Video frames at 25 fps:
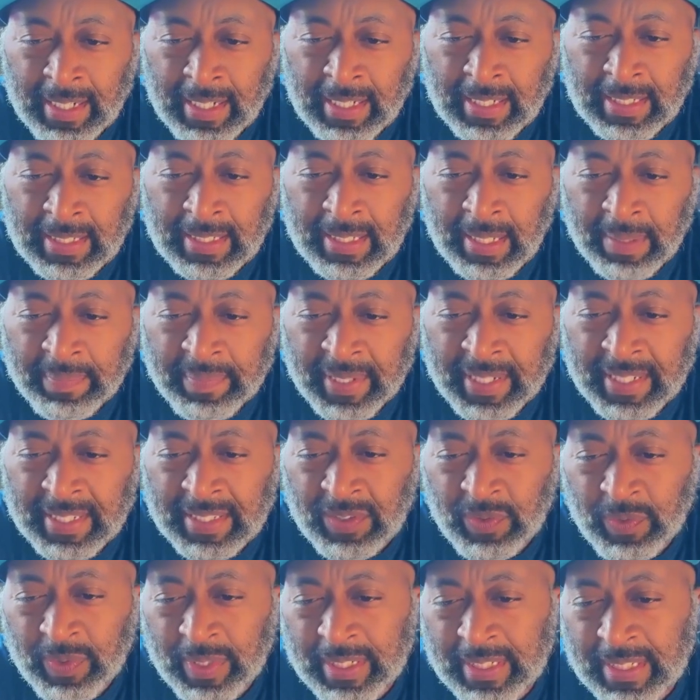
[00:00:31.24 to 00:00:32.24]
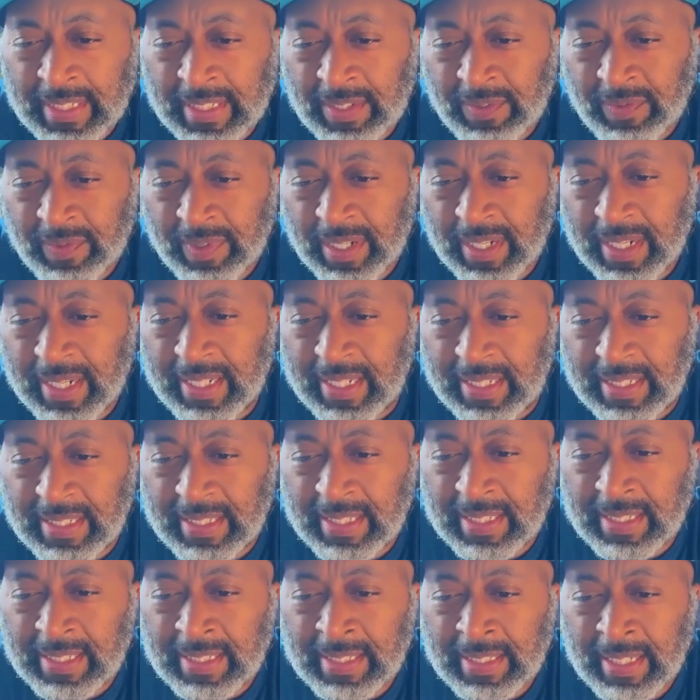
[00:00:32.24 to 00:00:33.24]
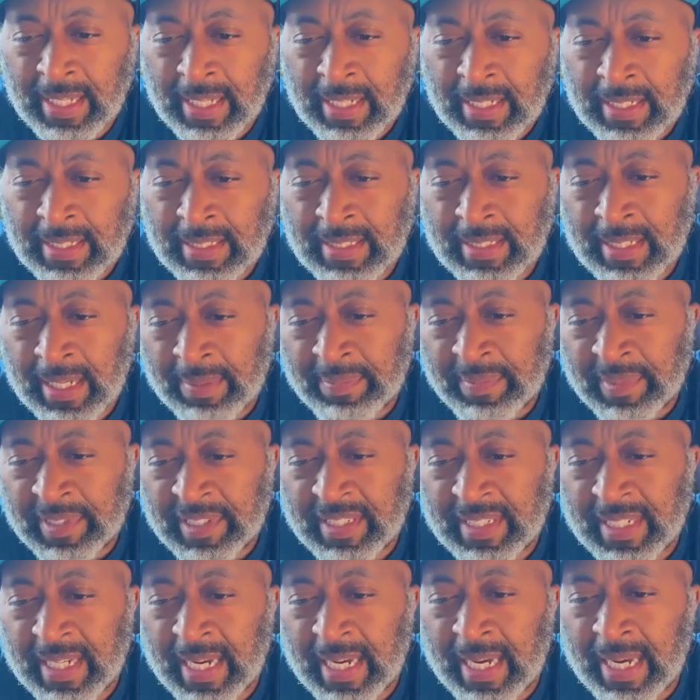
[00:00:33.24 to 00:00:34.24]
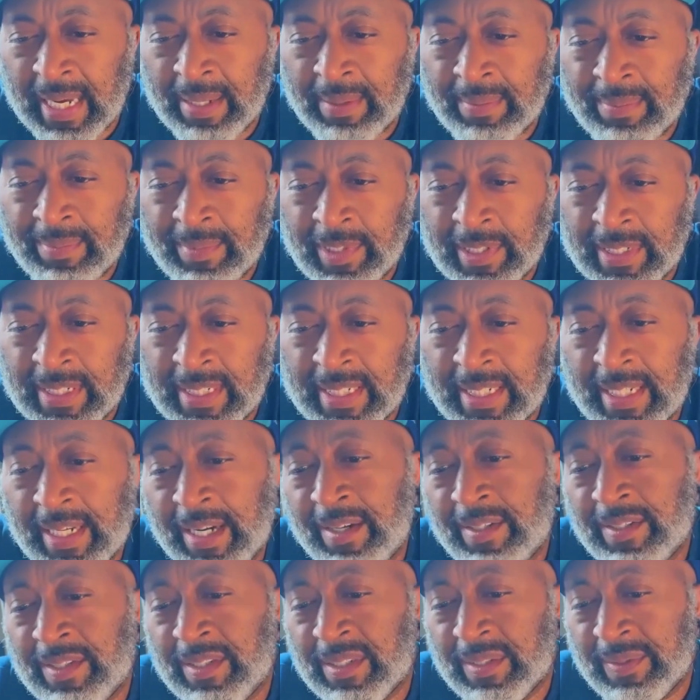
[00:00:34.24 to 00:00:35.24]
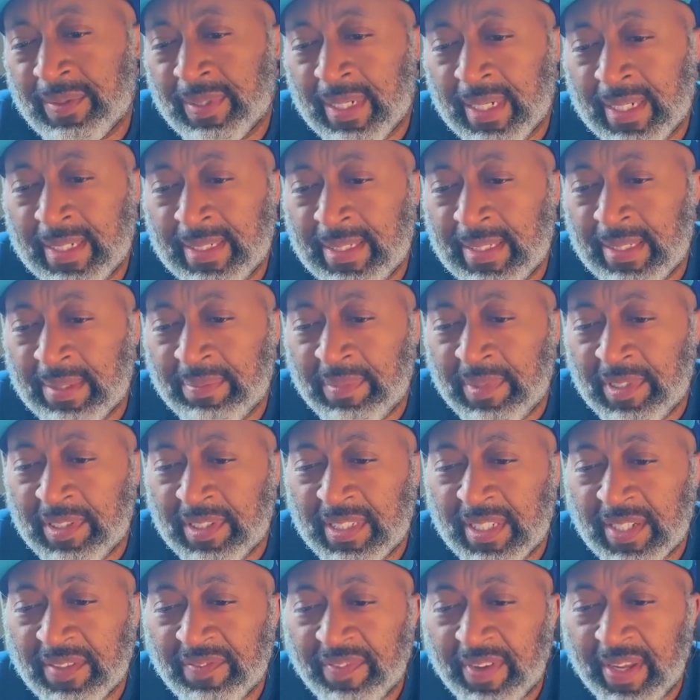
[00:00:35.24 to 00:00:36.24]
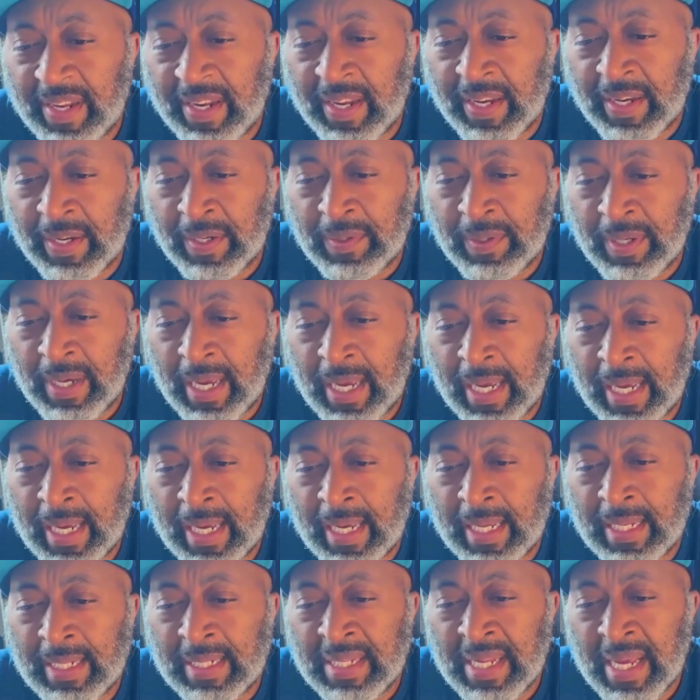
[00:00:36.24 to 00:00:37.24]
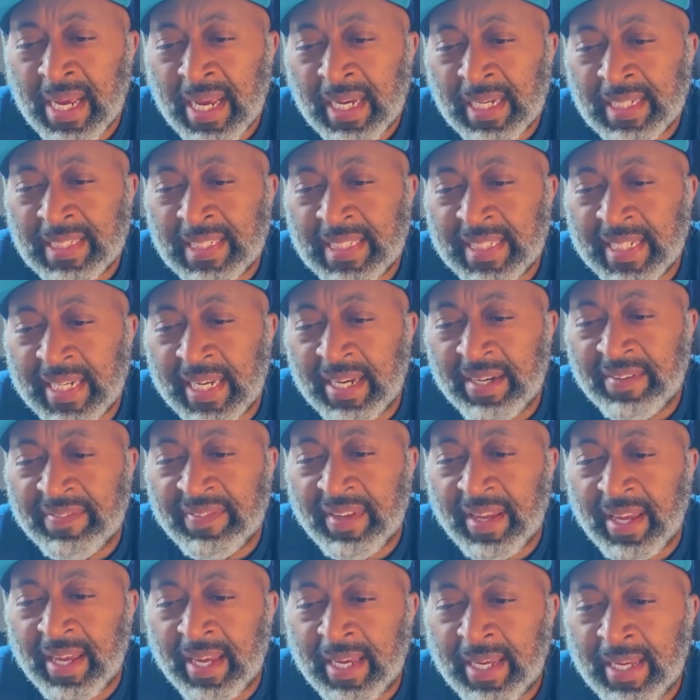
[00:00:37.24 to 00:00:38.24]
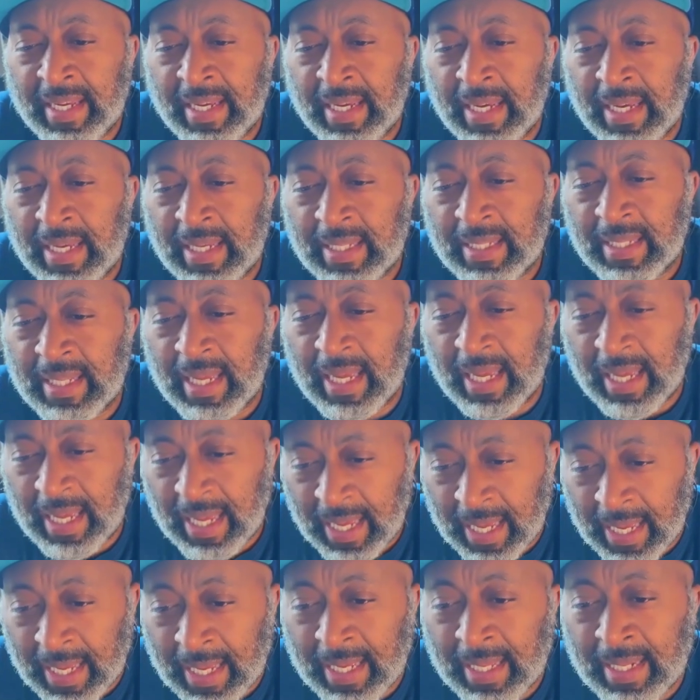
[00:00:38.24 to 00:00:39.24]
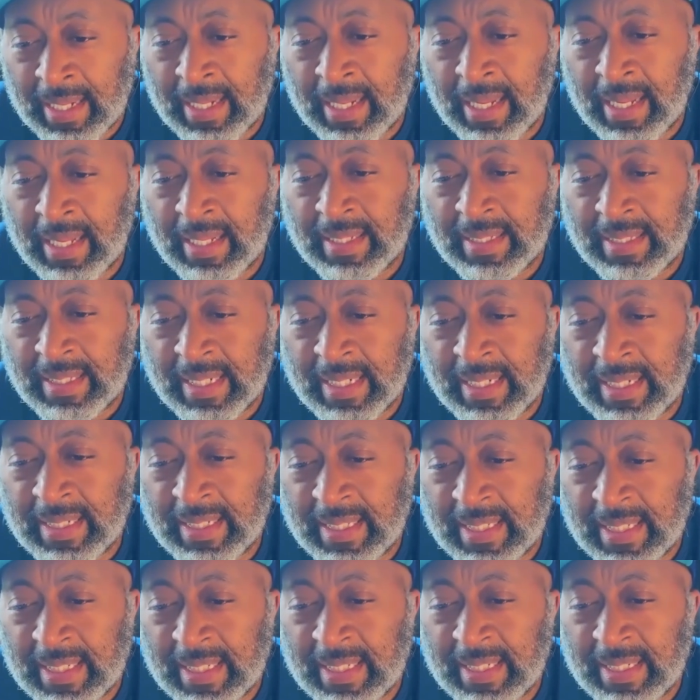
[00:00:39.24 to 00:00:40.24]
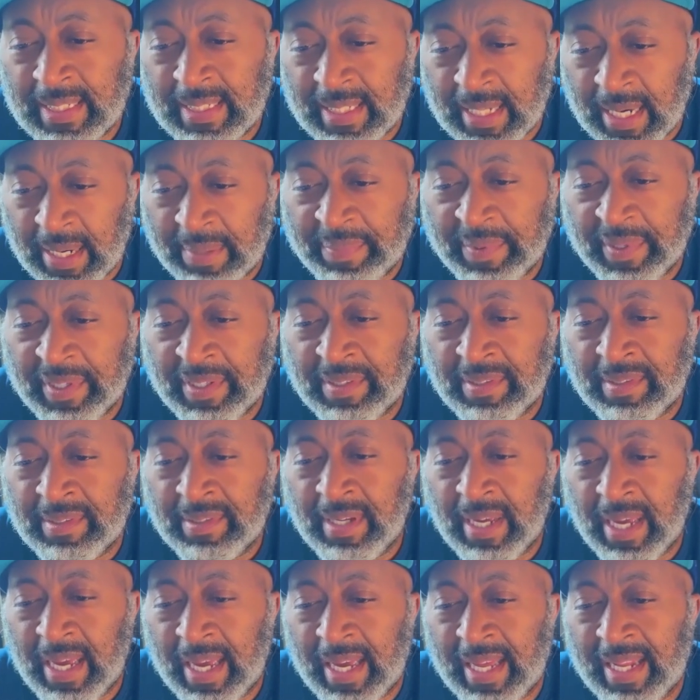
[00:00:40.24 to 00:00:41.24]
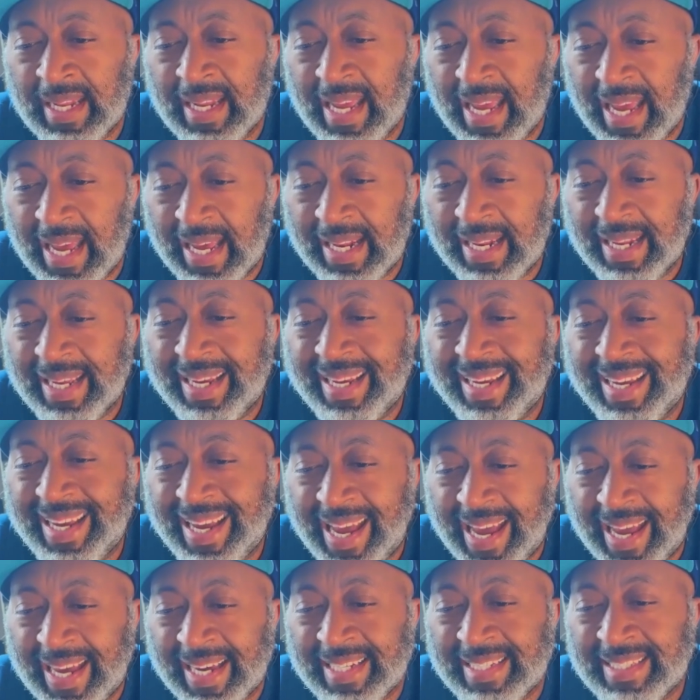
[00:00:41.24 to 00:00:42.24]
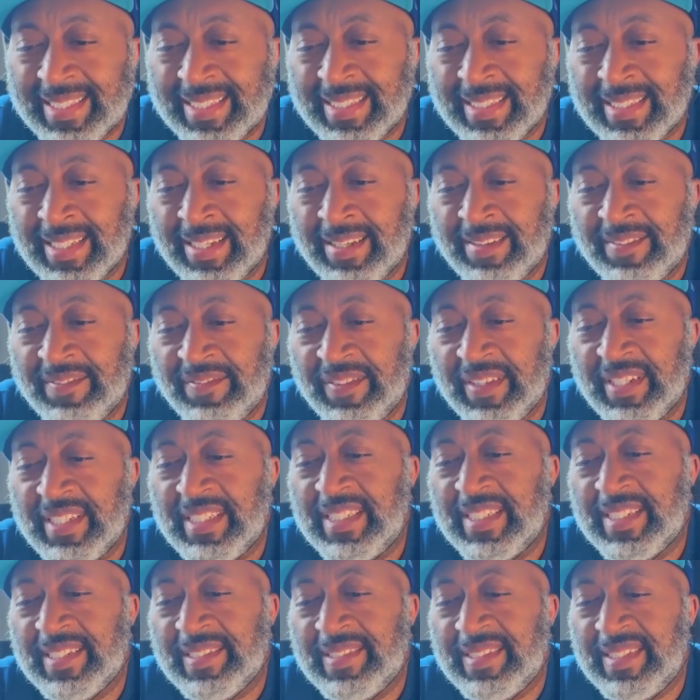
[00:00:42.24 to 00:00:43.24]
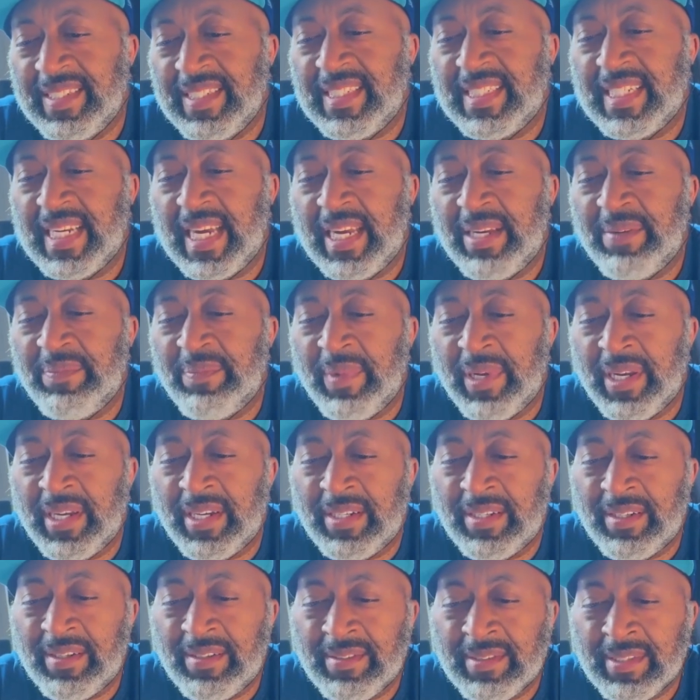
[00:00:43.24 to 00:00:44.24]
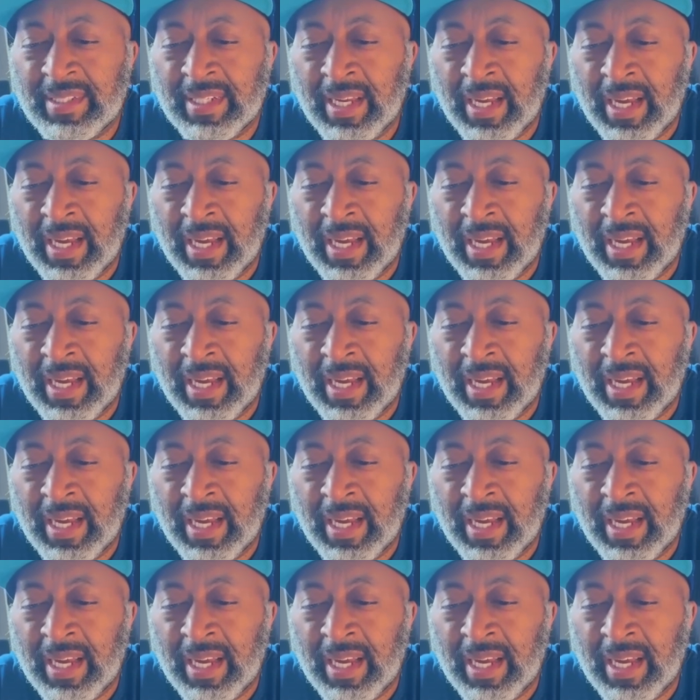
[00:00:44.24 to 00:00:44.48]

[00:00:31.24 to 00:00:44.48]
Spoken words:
some of his recent releases, Summertime, which he also released a music video, and J.F.K. and D.T.W. and L.A.X. featuring Jae Millz.